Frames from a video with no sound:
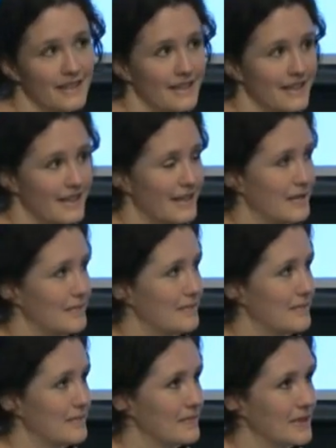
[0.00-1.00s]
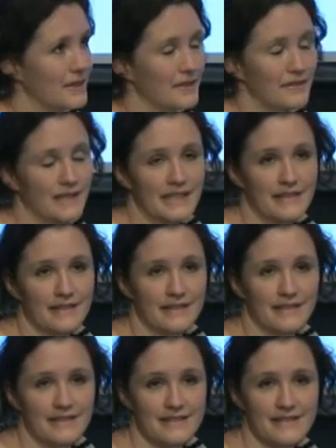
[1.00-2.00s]
the curator and
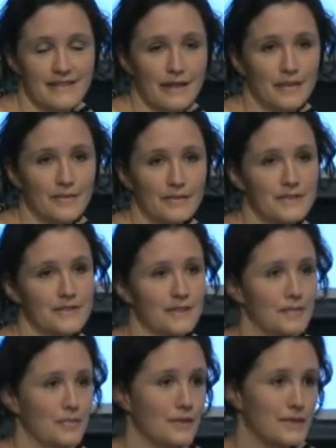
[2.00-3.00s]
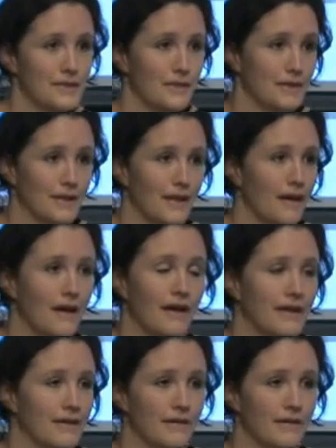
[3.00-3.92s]
I decided we were just going to put a dotted line